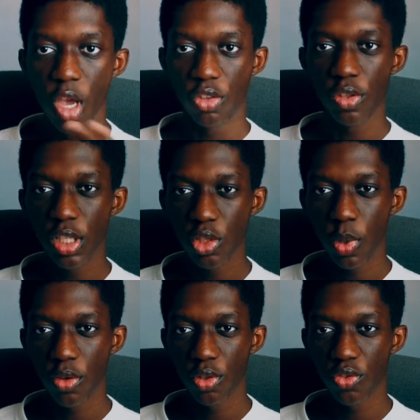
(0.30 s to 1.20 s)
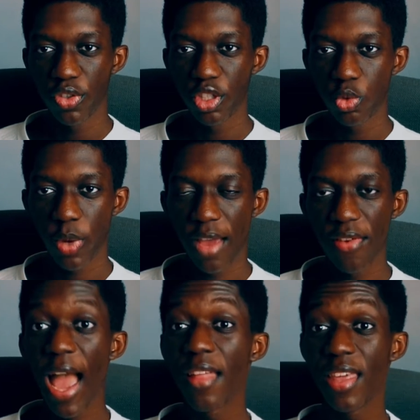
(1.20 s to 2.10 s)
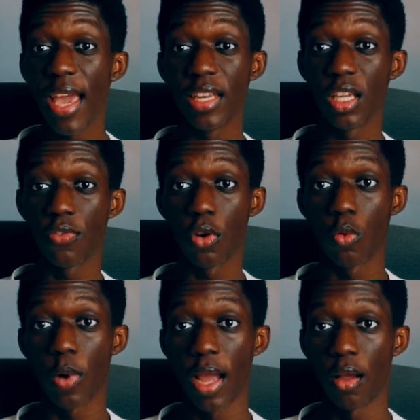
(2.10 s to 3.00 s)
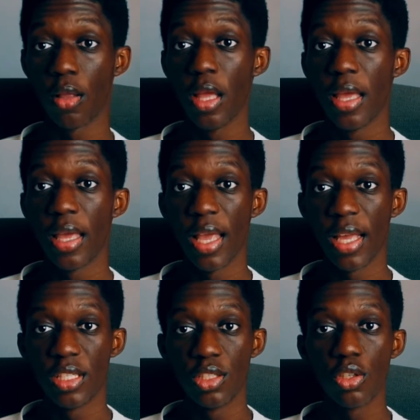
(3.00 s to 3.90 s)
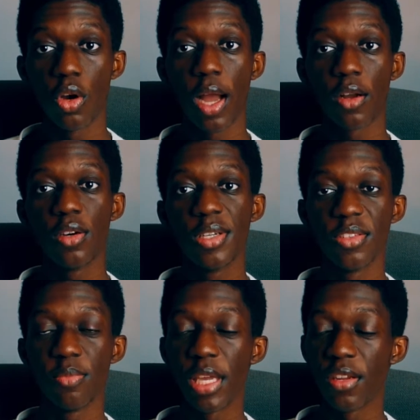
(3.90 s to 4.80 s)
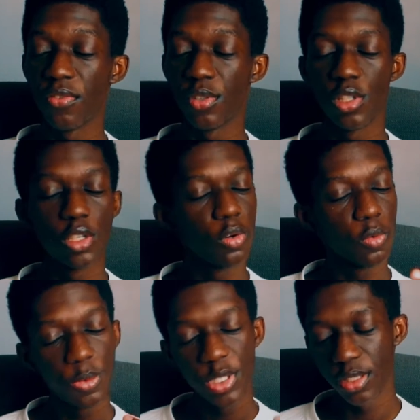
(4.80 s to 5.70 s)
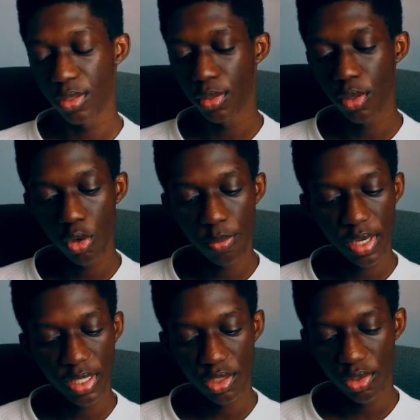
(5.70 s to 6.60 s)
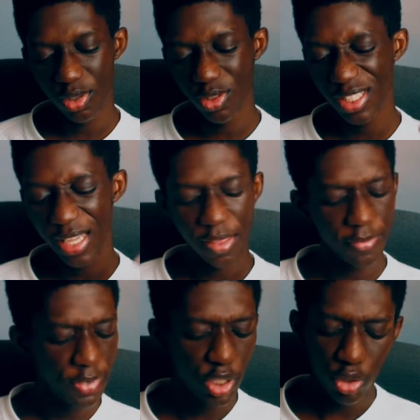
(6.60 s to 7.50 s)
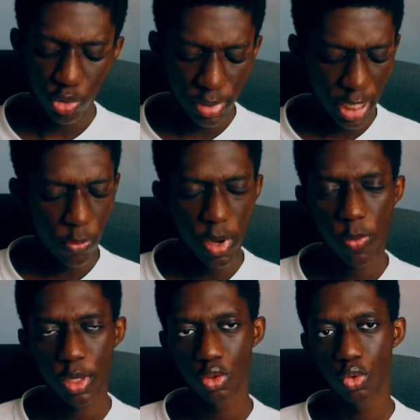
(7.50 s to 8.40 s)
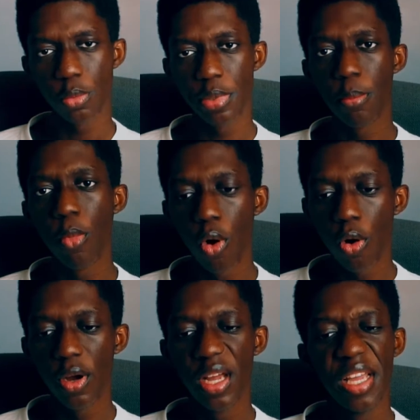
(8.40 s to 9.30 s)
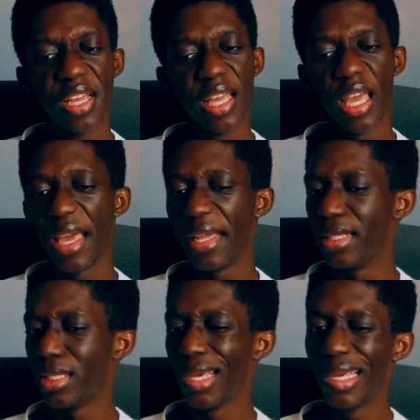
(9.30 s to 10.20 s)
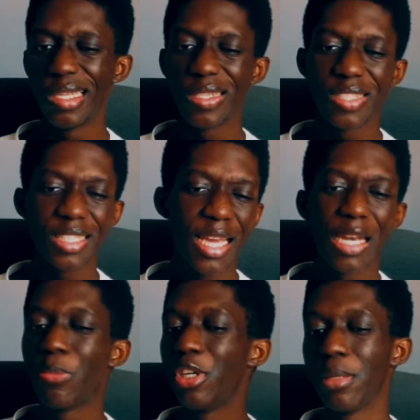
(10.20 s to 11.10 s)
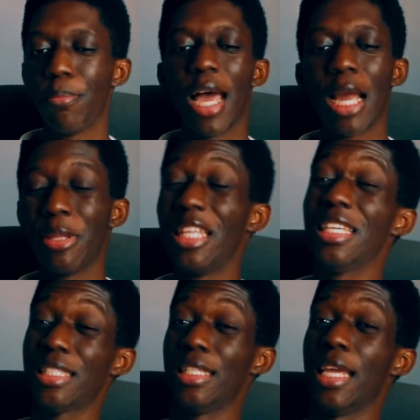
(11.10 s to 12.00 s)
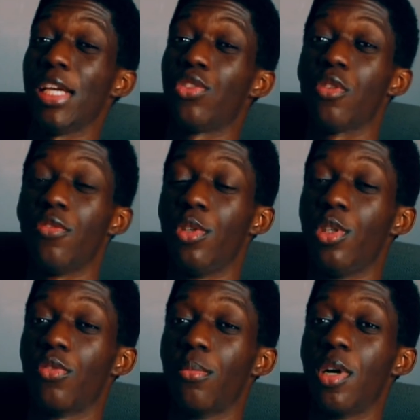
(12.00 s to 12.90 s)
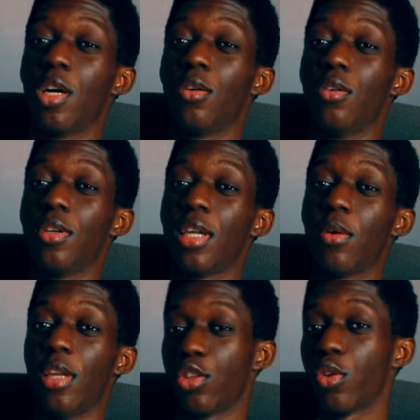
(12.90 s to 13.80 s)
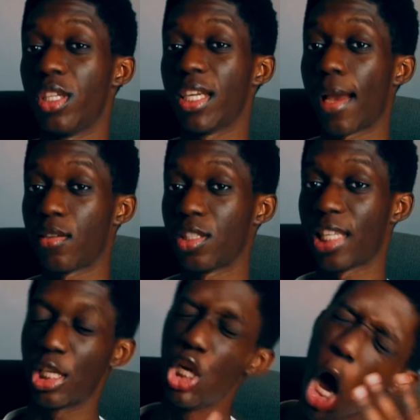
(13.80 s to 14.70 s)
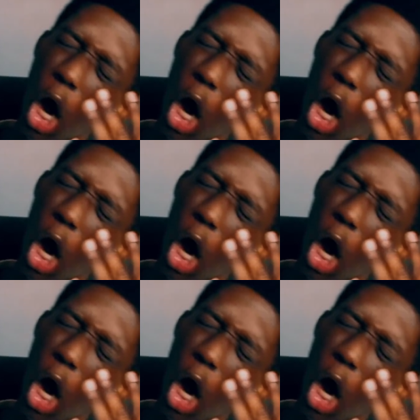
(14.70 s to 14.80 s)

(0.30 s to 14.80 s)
So this is one of those videos where I've had the idea for a while, and I could have made a video weeks ago, but there's just other videos which I really want to do a bit more, and just kind of push it back. But then yesterday I saw a video from Bargo, and when I saw the title I was like, no,